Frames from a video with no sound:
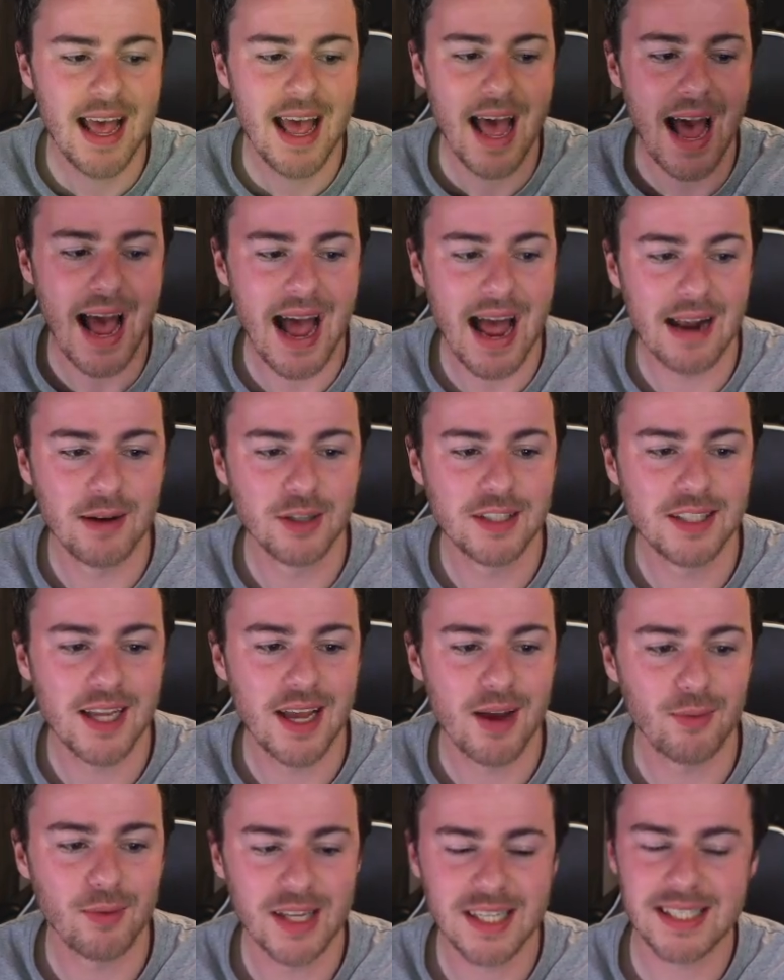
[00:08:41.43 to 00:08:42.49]
And
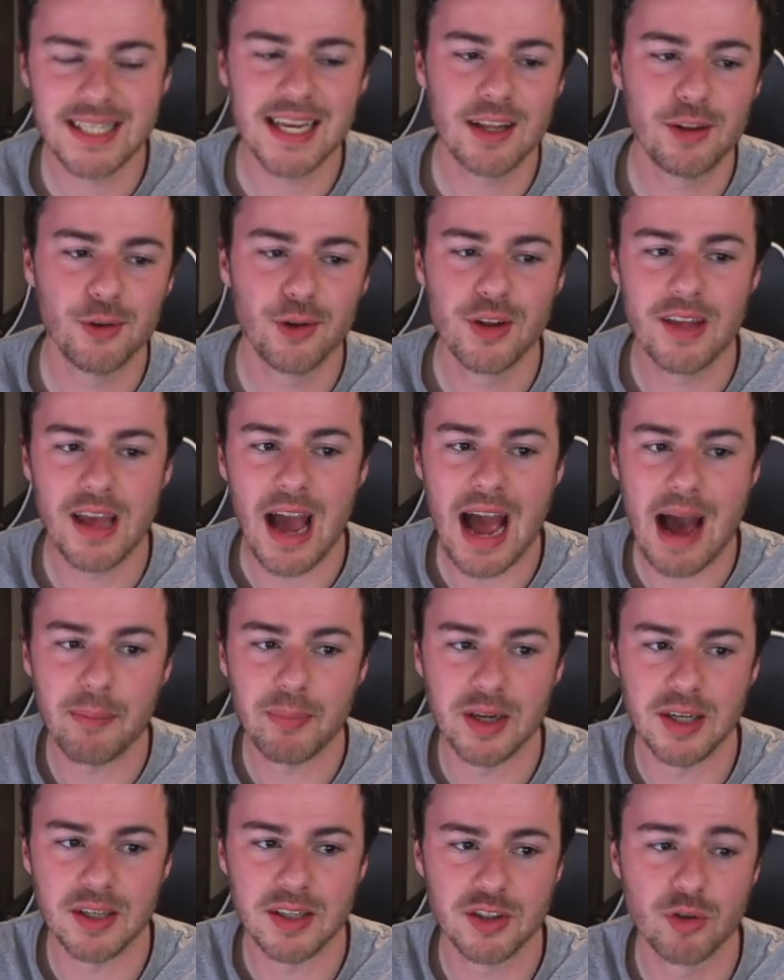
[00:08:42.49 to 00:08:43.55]
let's take a look at the
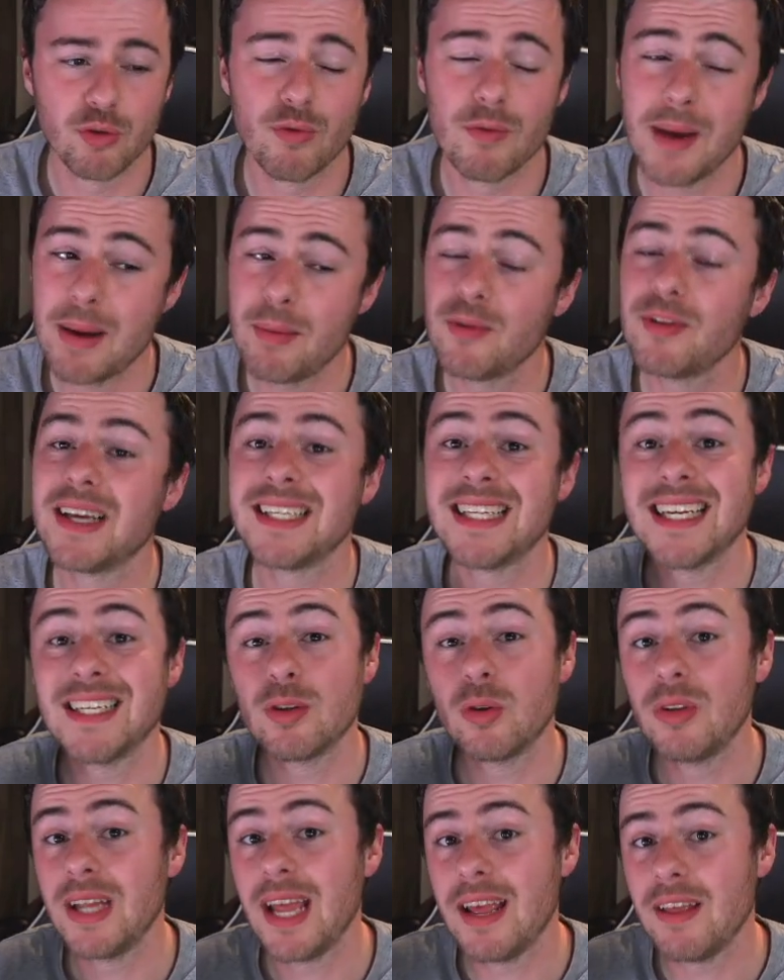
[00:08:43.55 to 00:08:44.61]
happiness. So remember, this is
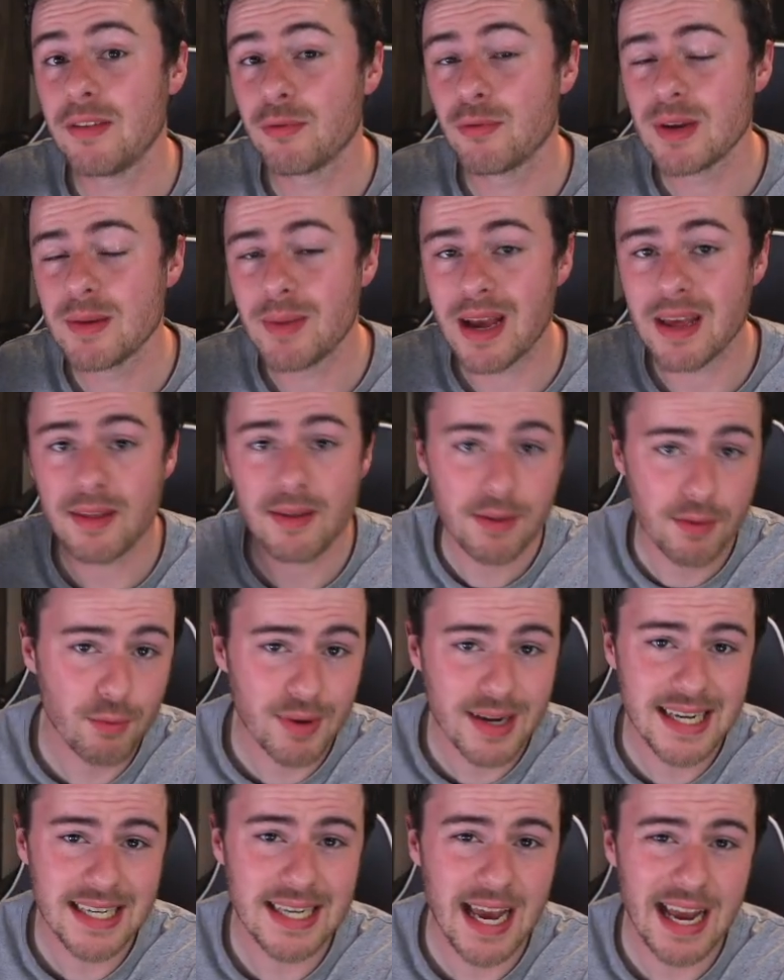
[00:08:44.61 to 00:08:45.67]
only a
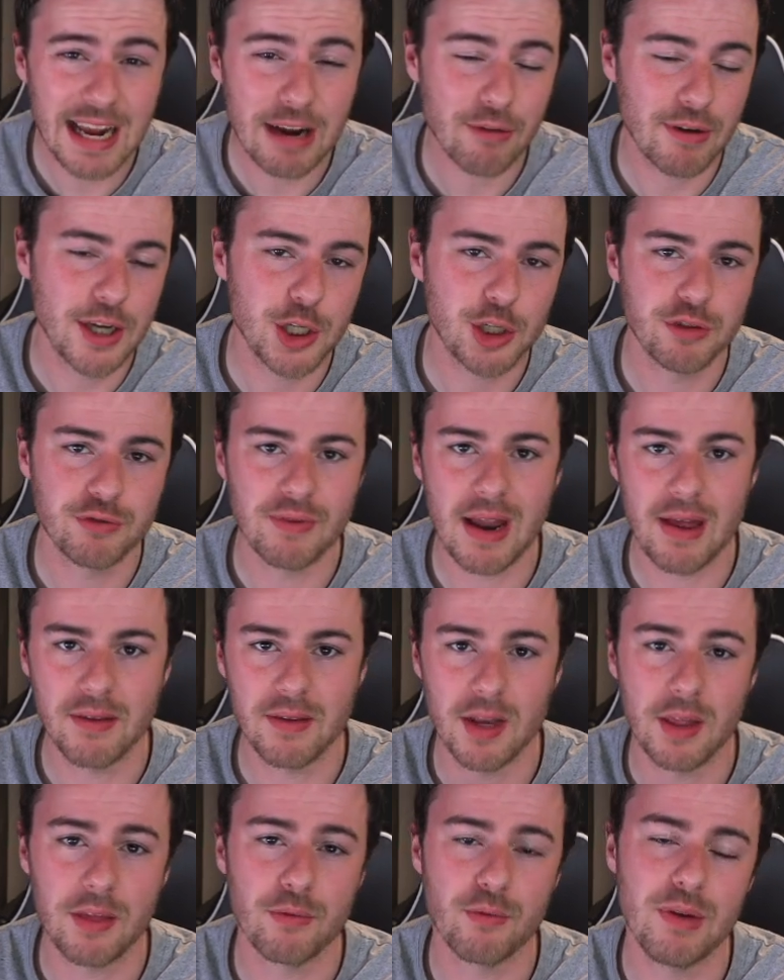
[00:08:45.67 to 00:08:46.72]
3x3 decoration rather
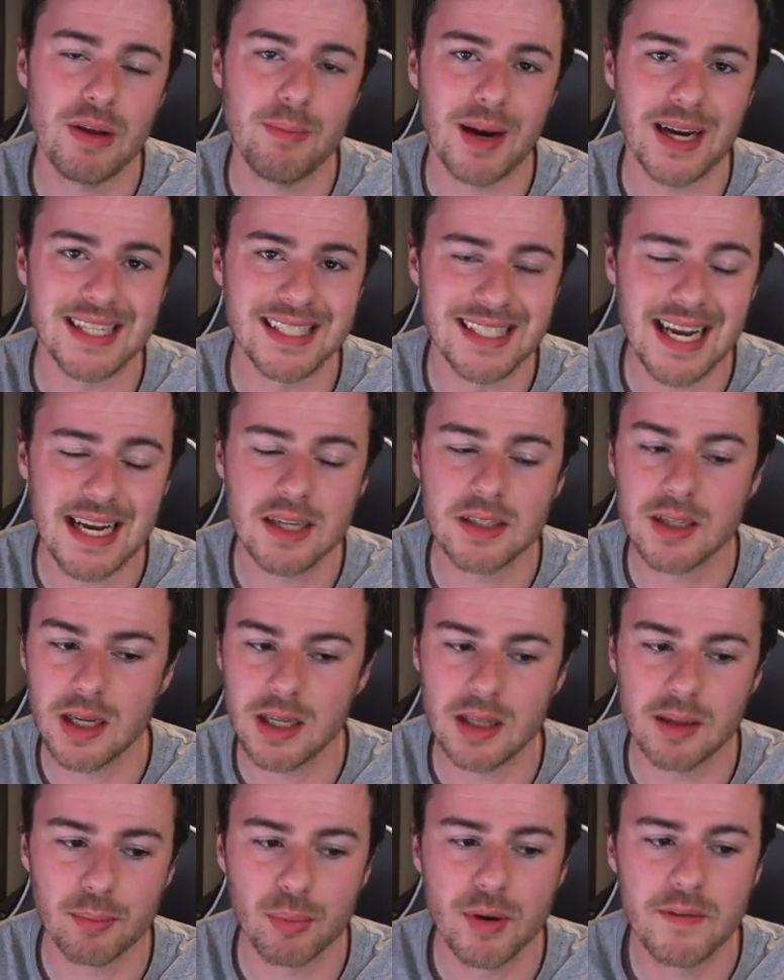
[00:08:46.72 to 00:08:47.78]
than a 3x6
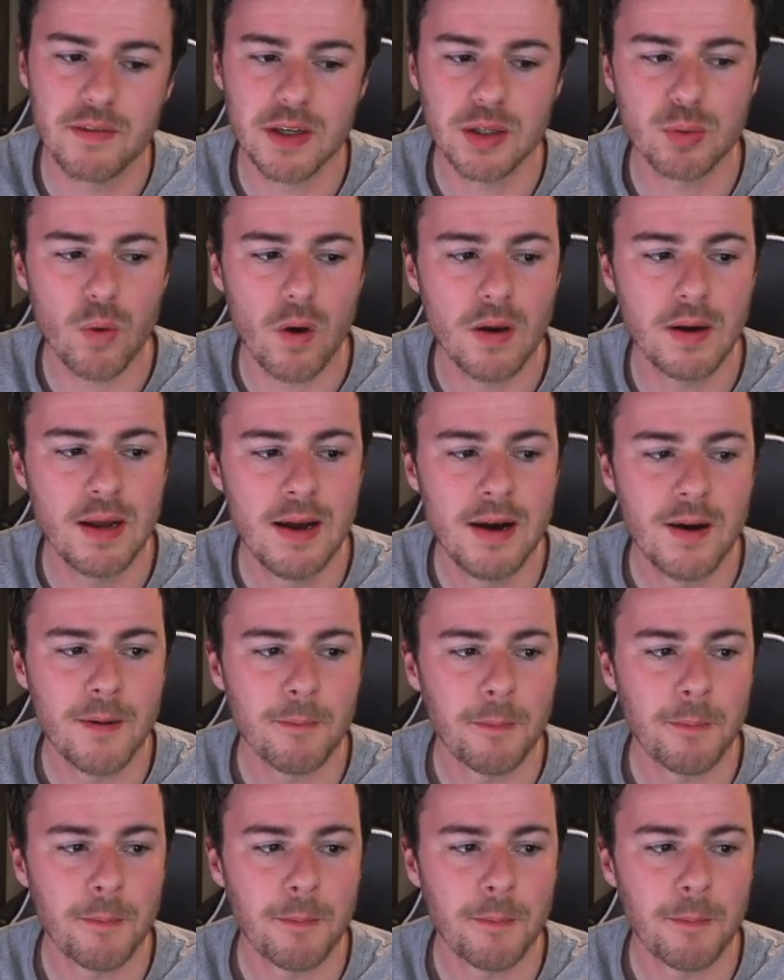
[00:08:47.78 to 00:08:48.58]
like the previous one.